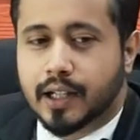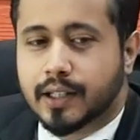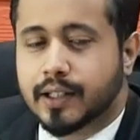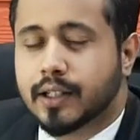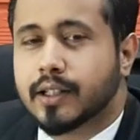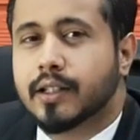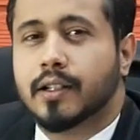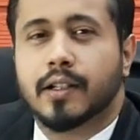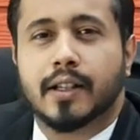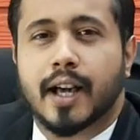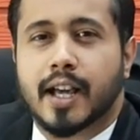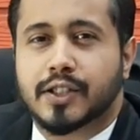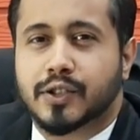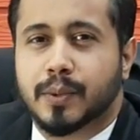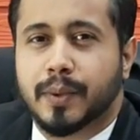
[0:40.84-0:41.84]
the girl
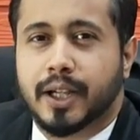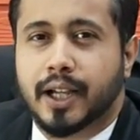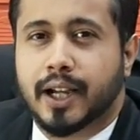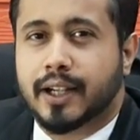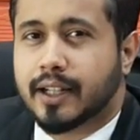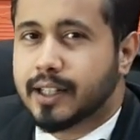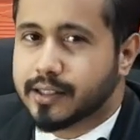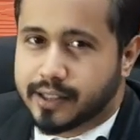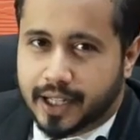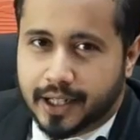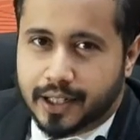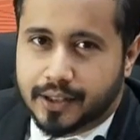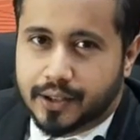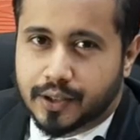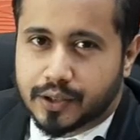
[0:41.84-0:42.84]
has to be at least
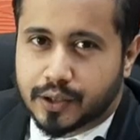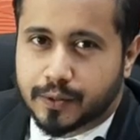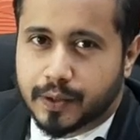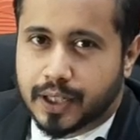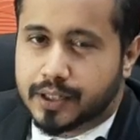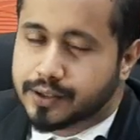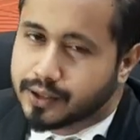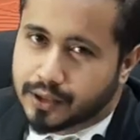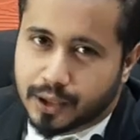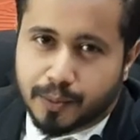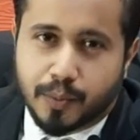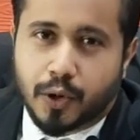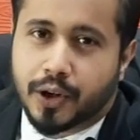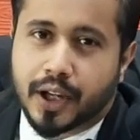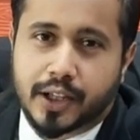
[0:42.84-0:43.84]
18 years of age, the
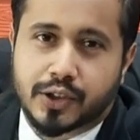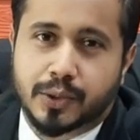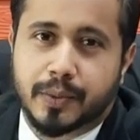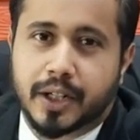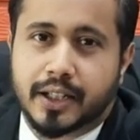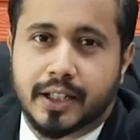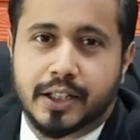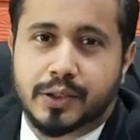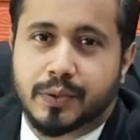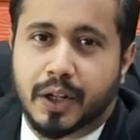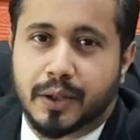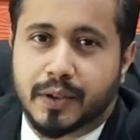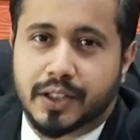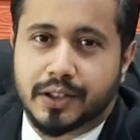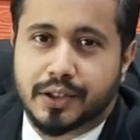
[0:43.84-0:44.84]
boy has to be at least
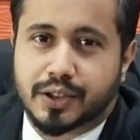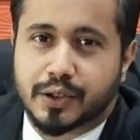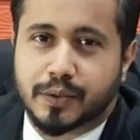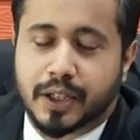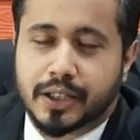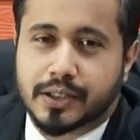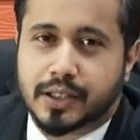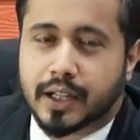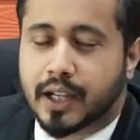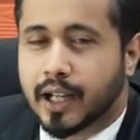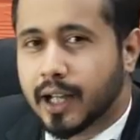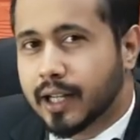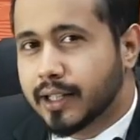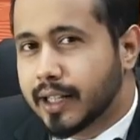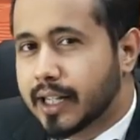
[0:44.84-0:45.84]
21 years of age,
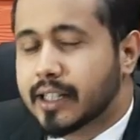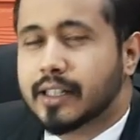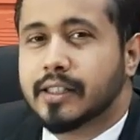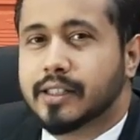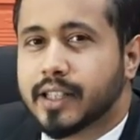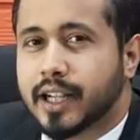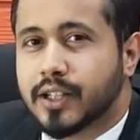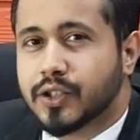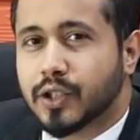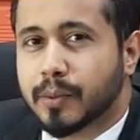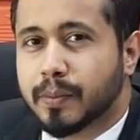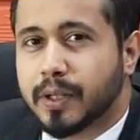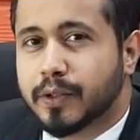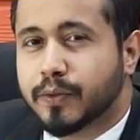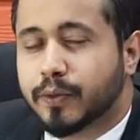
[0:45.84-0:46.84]
their consent
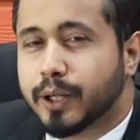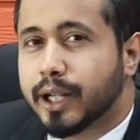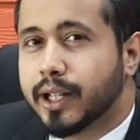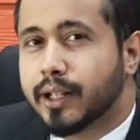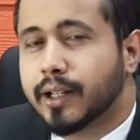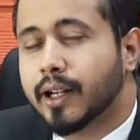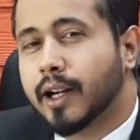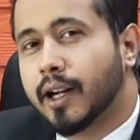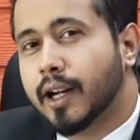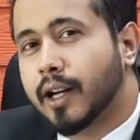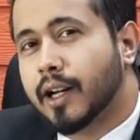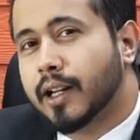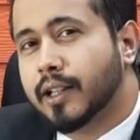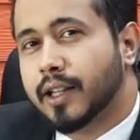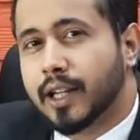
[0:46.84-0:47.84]
should be free,
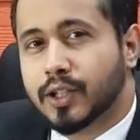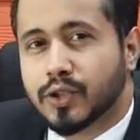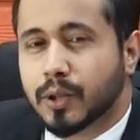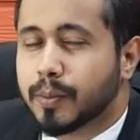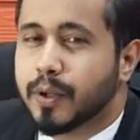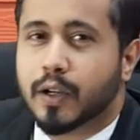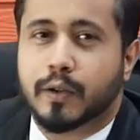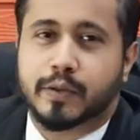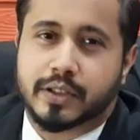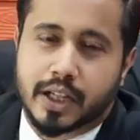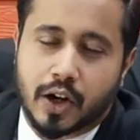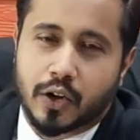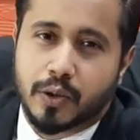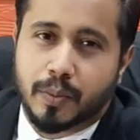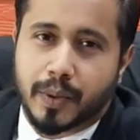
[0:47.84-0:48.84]
they should be of
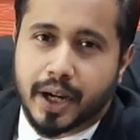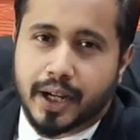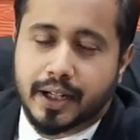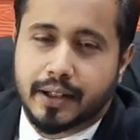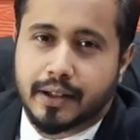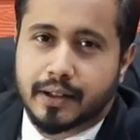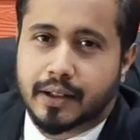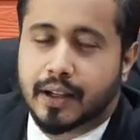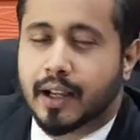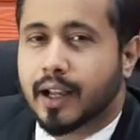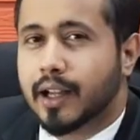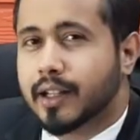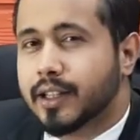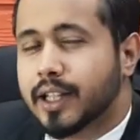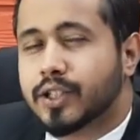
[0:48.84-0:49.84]
sound mind,
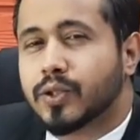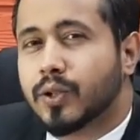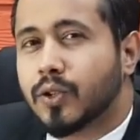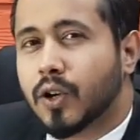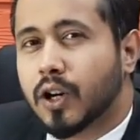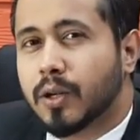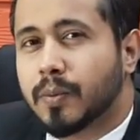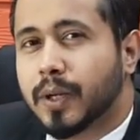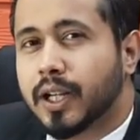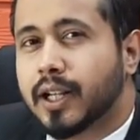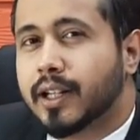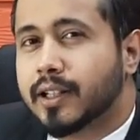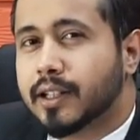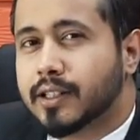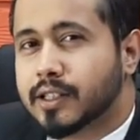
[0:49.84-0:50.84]
they should not
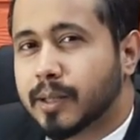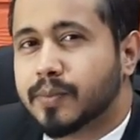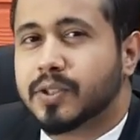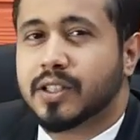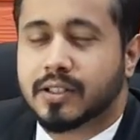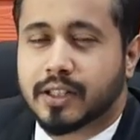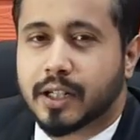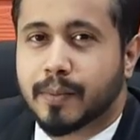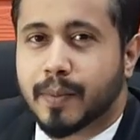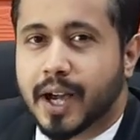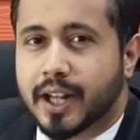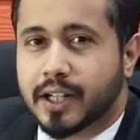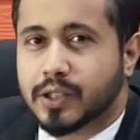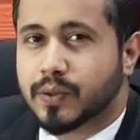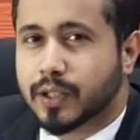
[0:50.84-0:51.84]
be in a subsisting
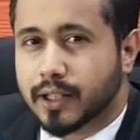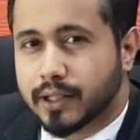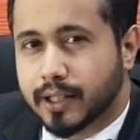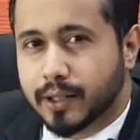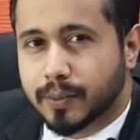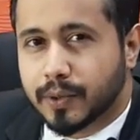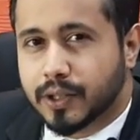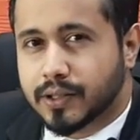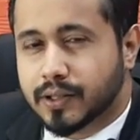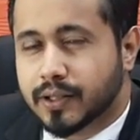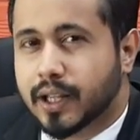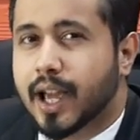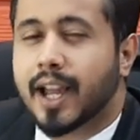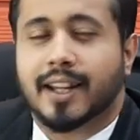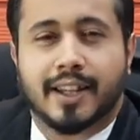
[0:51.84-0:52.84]
marriage with another
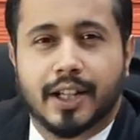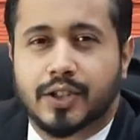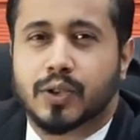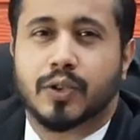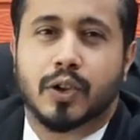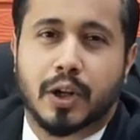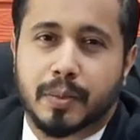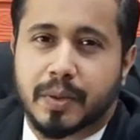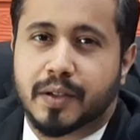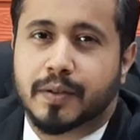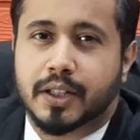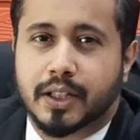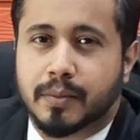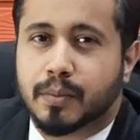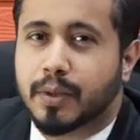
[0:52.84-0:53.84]
person, and they should not be
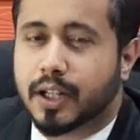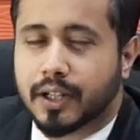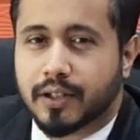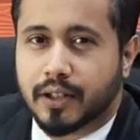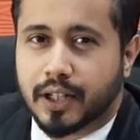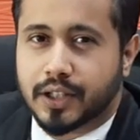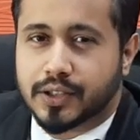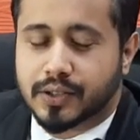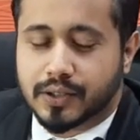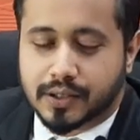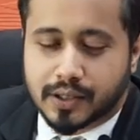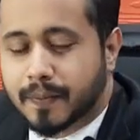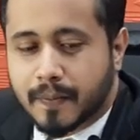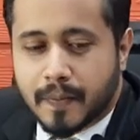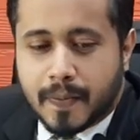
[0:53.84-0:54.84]
within blood relations.